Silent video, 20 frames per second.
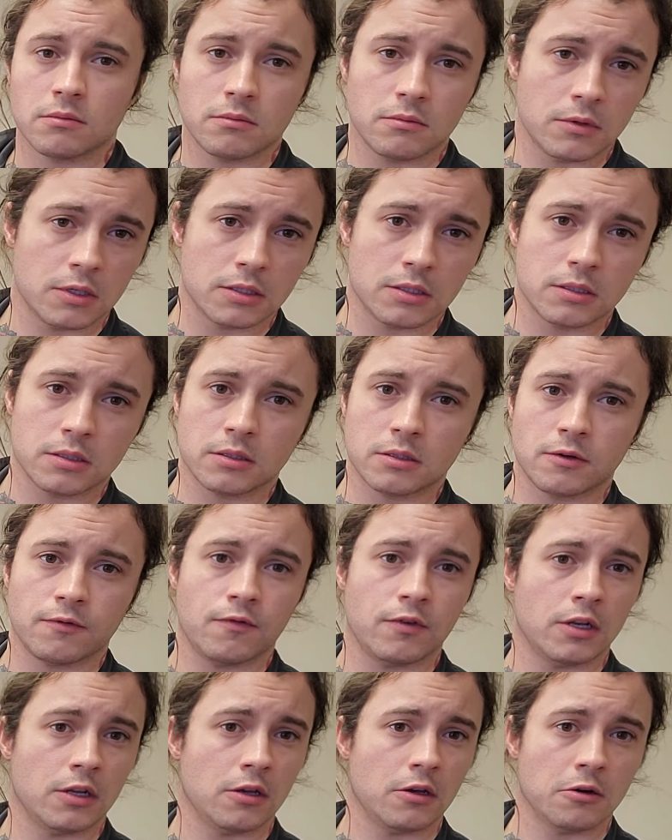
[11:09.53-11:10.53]
This isn't a
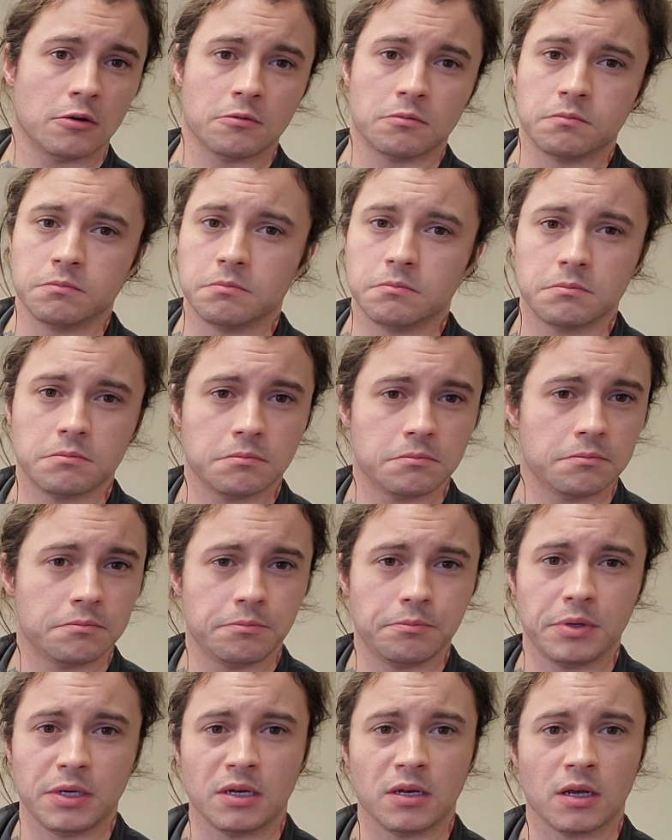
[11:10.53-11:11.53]
video
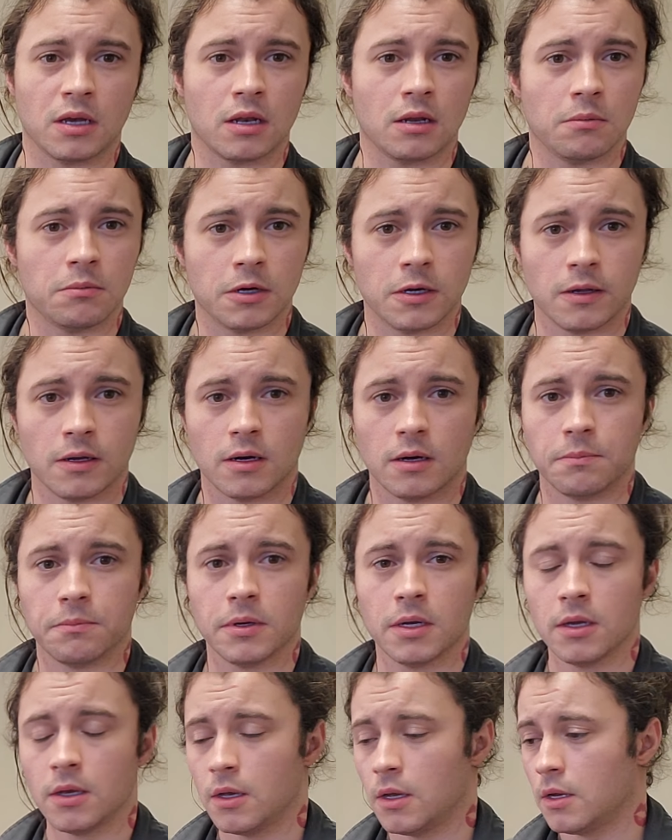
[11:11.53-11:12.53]
beating anybody
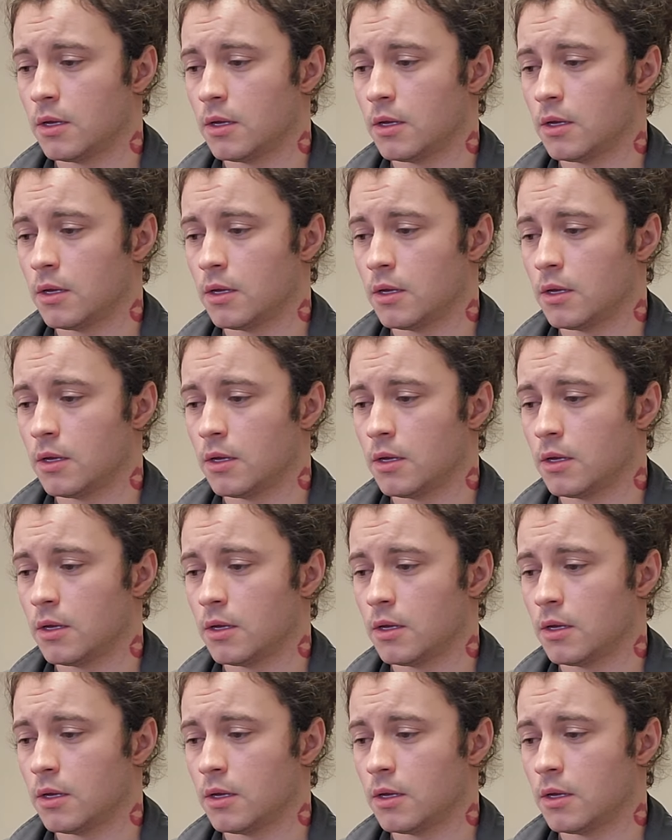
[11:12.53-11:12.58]
up.